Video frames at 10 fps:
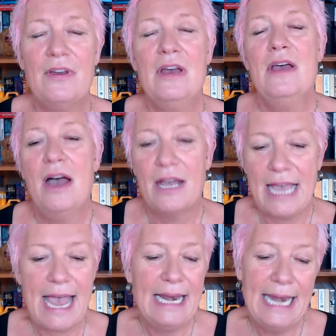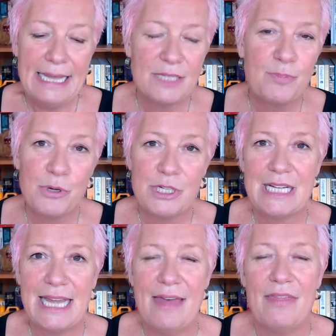Okay, let's put
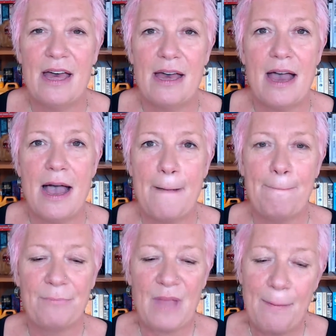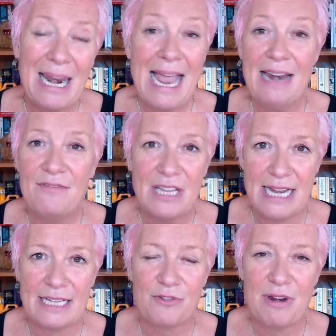together a plan for the
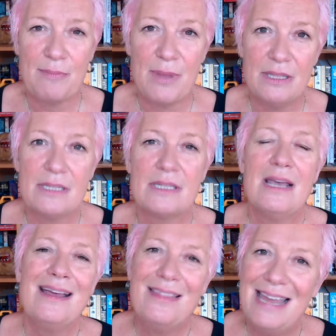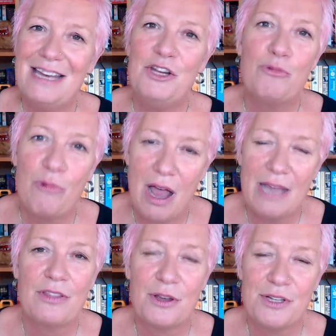next 3 months. Then you write
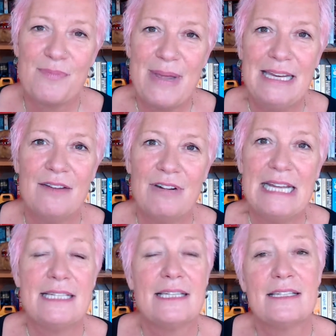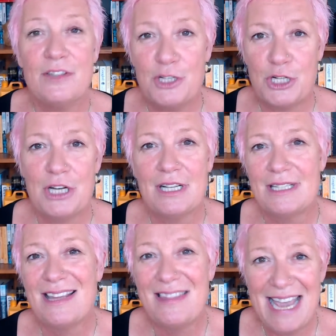those media releases, and the journalists
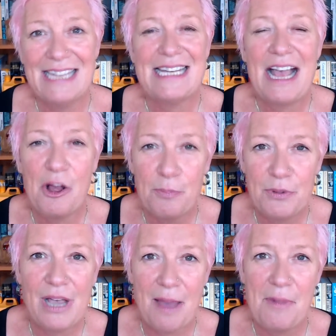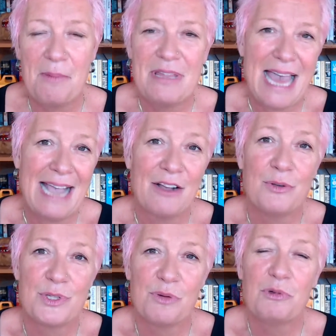are there to help you come up with angles that will